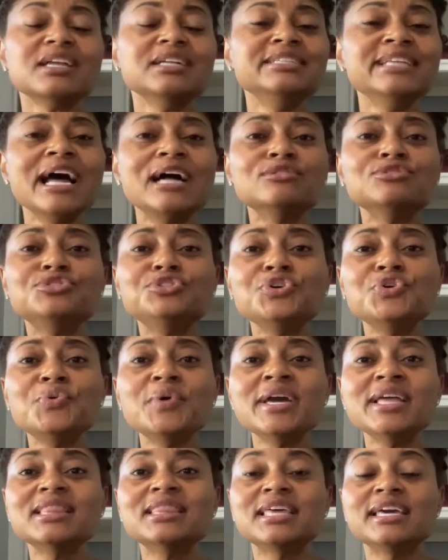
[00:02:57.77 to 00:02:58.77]
Now,
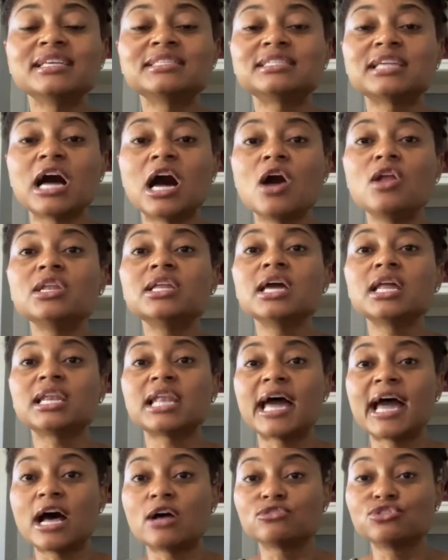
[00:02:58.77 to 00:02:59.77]
doing this only
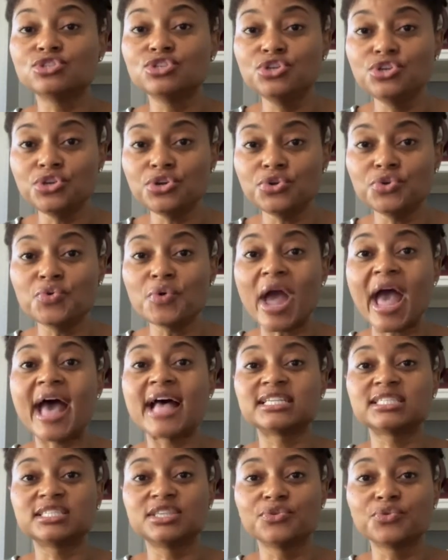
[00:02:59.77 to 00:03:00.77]
allows you
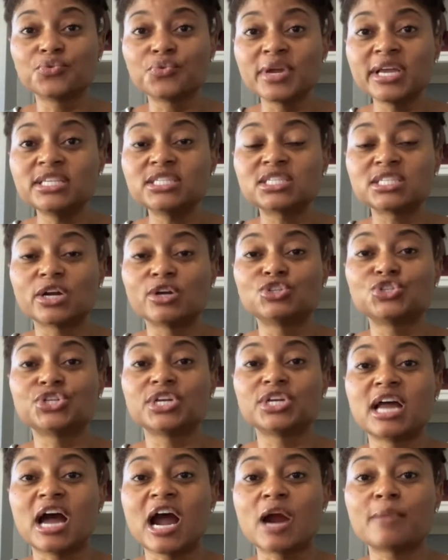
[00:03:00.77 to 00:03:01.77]
as the researcher
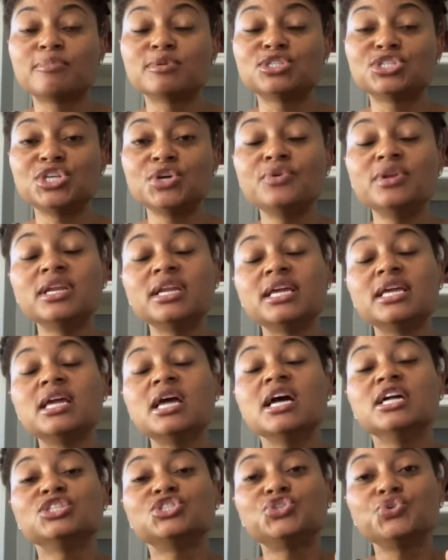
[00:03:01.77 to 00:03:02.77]

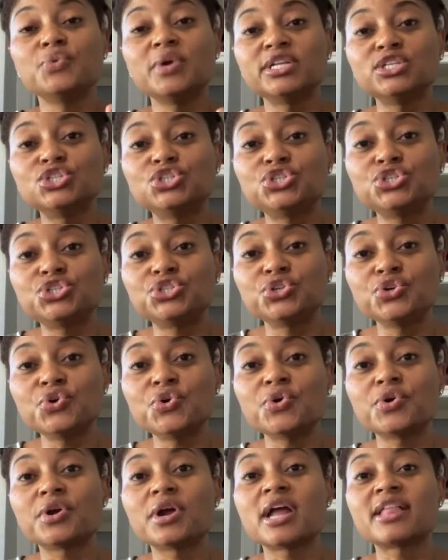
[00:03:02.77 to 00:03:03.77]
opportunity to
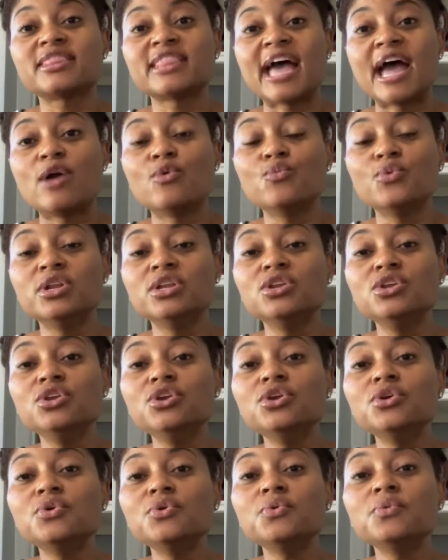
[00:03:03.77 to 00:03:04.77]
ensure that when
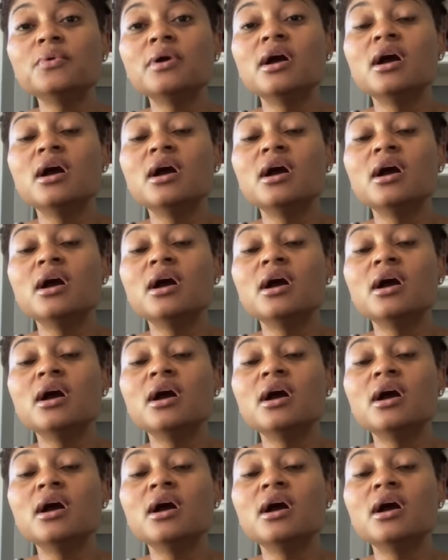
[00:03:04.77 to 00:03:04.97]
you